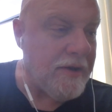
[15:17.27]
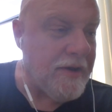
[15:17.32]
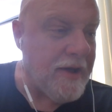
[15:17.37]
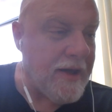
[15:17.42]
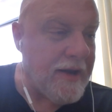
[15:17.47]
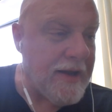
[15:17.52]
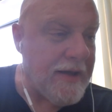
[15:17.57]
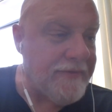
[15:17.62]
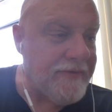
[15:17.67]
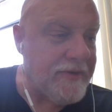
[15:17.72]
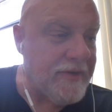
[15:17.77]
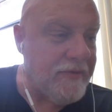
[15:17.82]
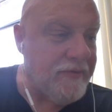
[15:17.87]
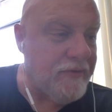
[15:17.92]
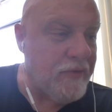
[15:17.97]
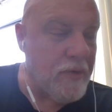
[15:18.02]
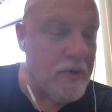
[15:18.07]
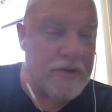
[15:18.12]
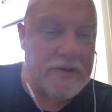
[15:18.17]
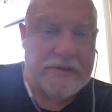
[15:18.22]
not have to
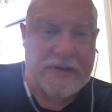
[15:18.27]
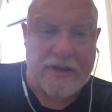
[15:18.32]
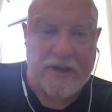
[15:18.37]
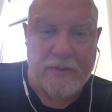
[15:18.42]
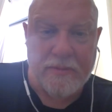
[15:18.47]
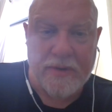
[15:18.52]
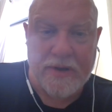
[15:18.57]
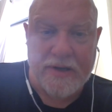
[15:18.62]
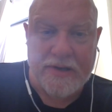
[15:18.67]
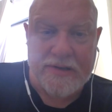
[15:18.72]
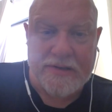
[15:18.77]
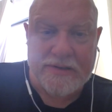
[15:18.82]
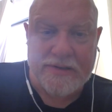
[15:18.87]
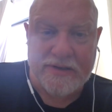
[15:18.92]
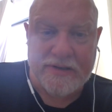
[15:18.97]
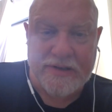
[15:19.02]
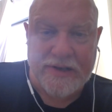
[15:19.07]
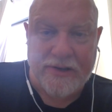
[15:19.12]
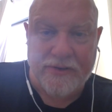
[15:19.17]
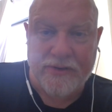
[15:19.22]
force anybody to
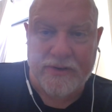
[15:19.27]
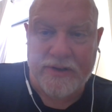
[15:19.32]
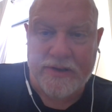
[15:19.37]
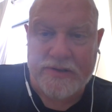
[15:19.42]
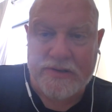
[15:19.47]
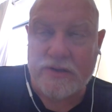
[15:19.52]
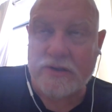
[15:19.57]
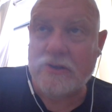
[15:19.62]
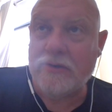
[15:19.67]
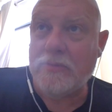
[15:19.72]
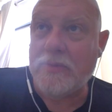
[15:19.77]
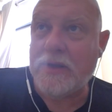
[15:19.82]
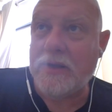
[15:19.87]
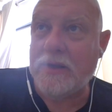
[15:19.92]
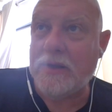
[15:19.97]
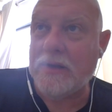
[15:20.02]
sit down and listen to me.